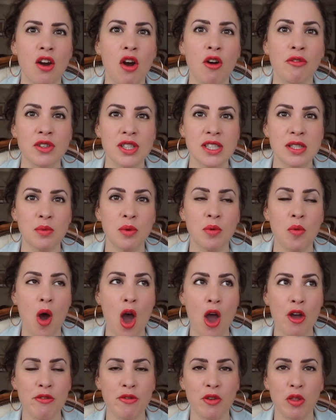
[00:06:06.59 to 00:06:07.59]
Obviously, we were
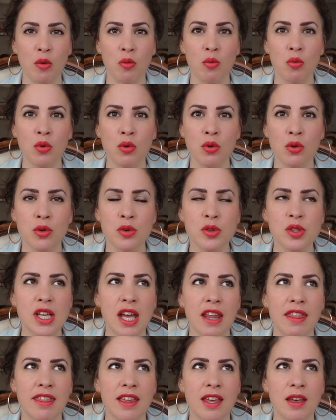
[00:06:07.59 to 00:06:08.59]
over the wars.
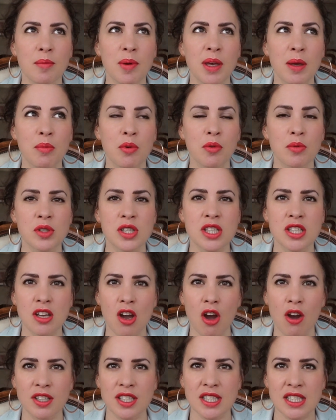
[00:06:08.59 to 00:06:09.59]
I think people were
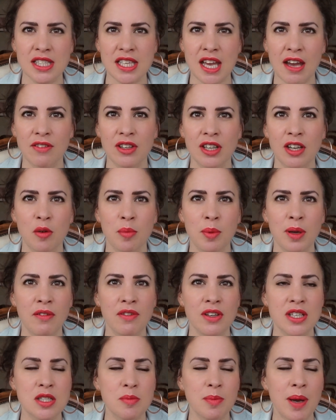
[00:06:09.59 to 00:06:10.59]
starting to have a little bit of
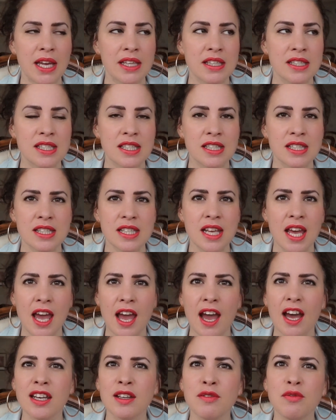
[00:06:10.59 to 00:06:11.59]
independence.
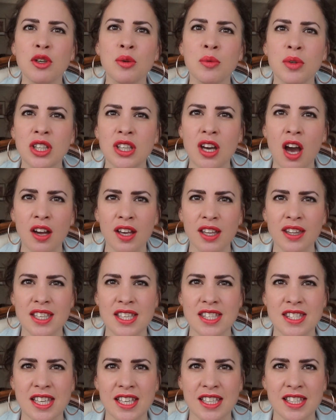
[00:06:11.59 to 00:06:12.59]
And if you were young in the
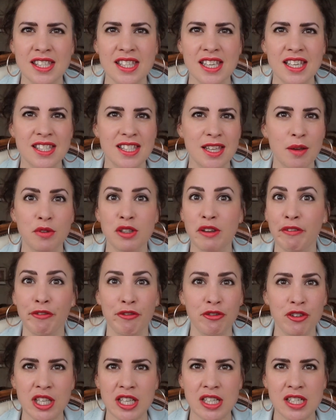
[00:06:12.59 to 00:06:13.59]
60s, there was a
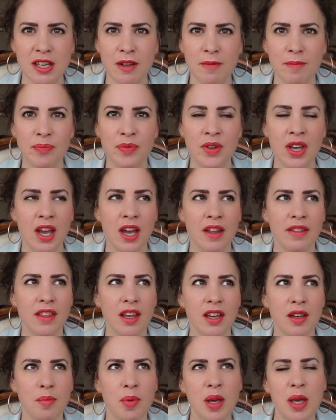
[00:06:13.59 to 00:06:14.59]
freedom
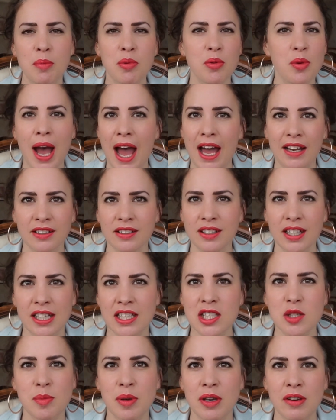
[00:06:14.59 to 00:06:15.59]
that people hadn't
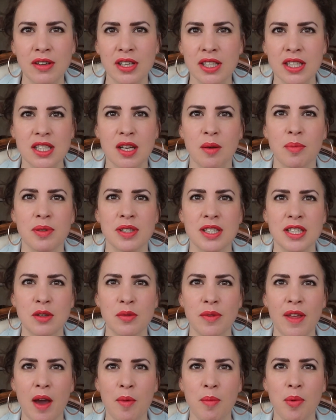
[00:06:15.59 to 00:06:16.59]
experienced up
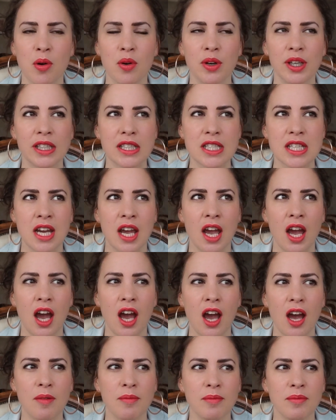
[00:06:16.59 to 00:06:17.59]
until that point.
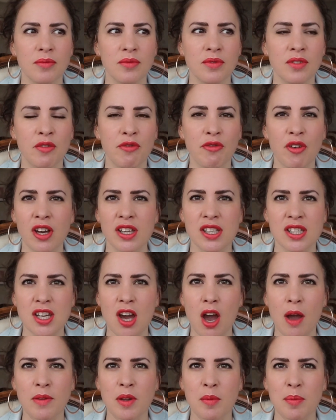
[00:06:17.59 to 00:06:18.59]
The first
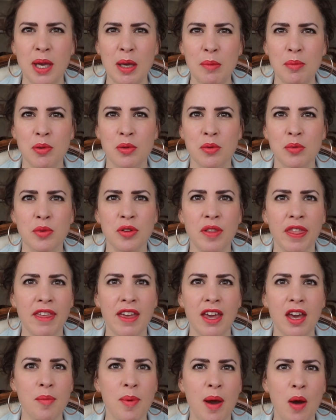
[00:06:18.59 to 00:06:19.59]
time that people would
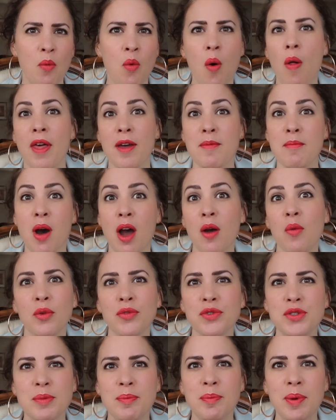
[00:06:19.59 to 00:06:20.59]
think about what they might
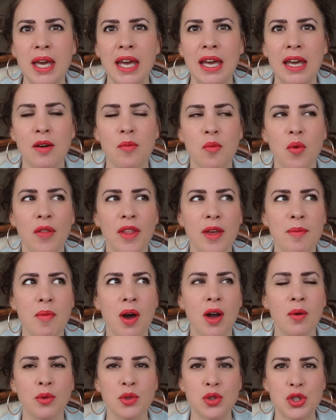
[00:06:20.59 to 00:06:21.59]
want to be and what they
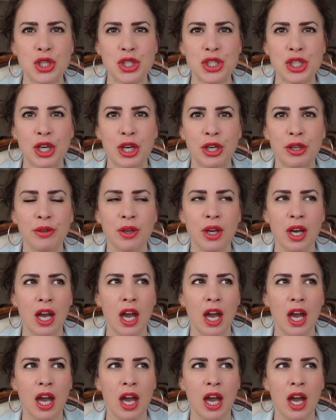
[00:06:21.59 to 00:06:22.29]
might want to do.